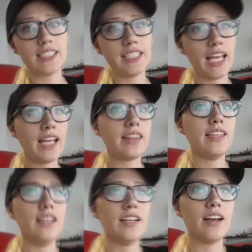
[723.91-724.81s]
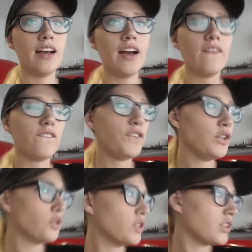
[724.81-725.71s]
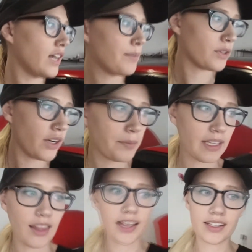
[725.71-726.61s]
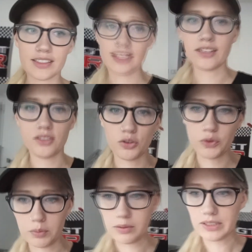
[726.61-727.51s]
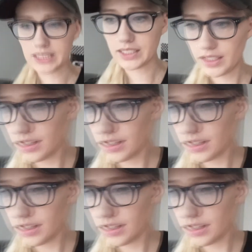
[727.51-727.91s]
to take the fuel. I'm gonna grab my light because I don't know if you'll be able to see.